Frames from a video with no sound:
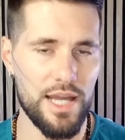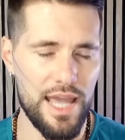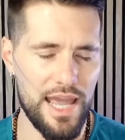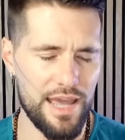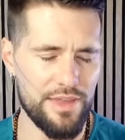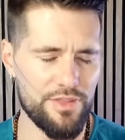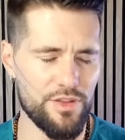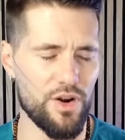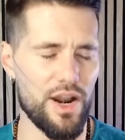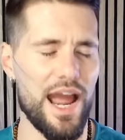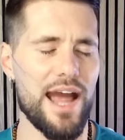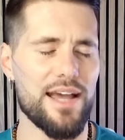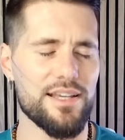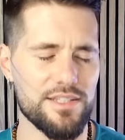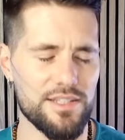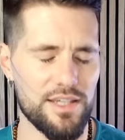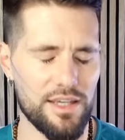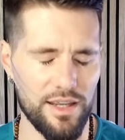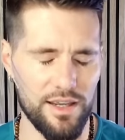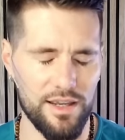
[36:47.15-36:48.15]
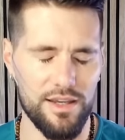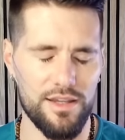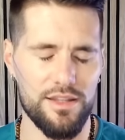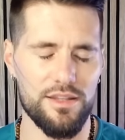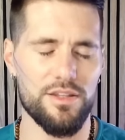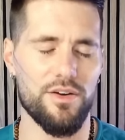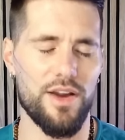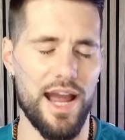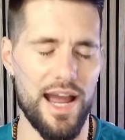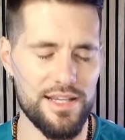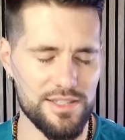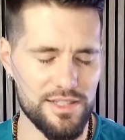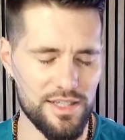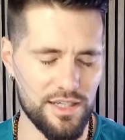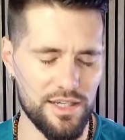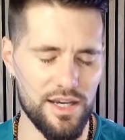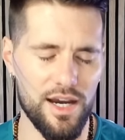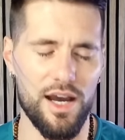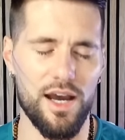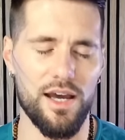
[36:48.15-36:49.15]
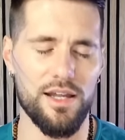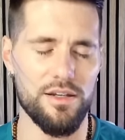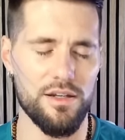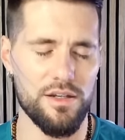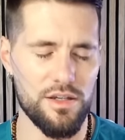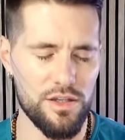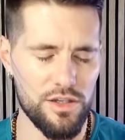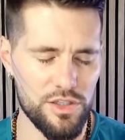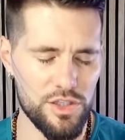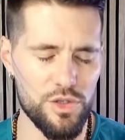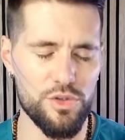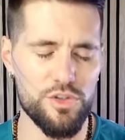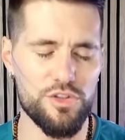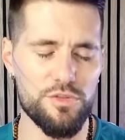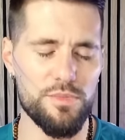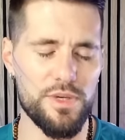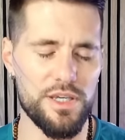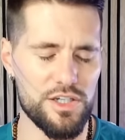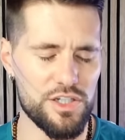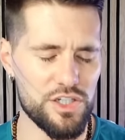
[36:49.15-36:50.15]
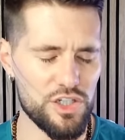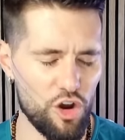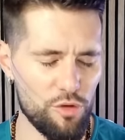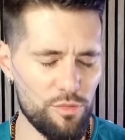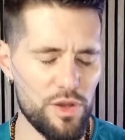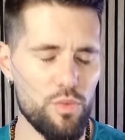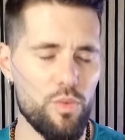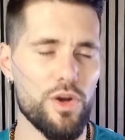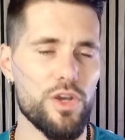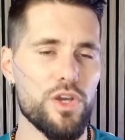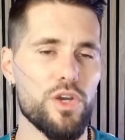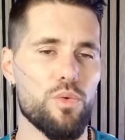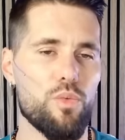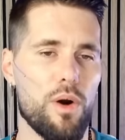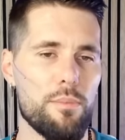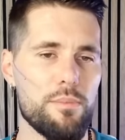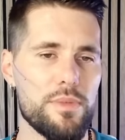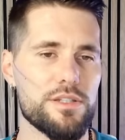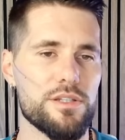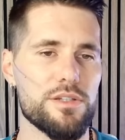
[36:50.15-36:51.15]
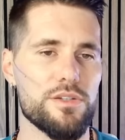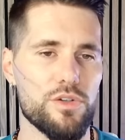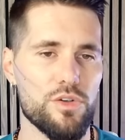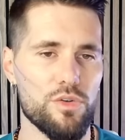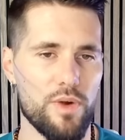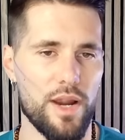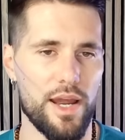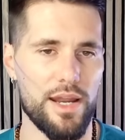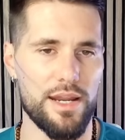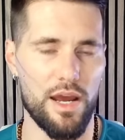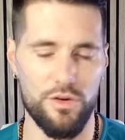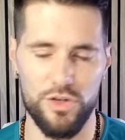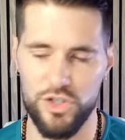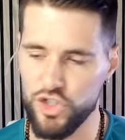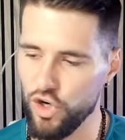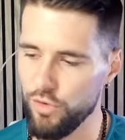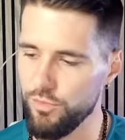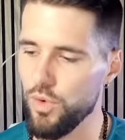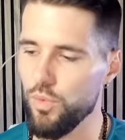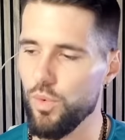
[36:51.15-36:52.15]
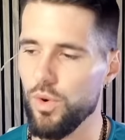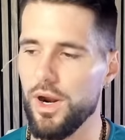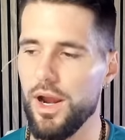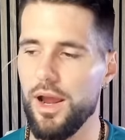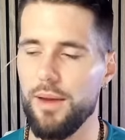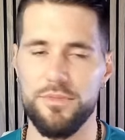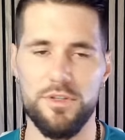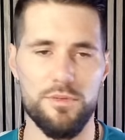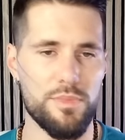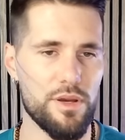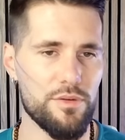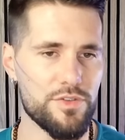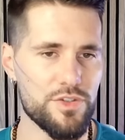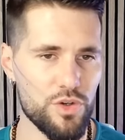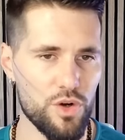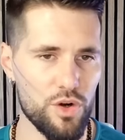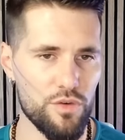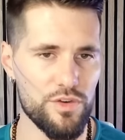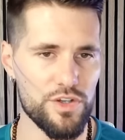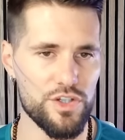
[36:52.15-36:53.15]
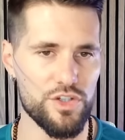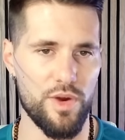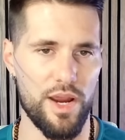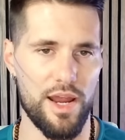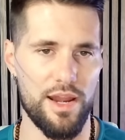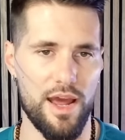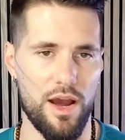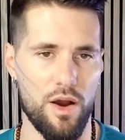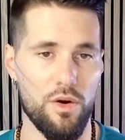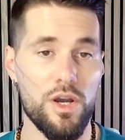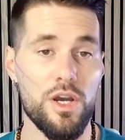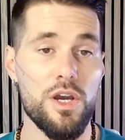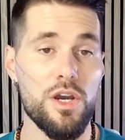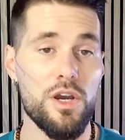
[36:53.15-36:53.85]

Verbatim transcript: And they're asking, they're asking, God, use me. Show me what you want me to do right now. Show me where I'm to be of service right now.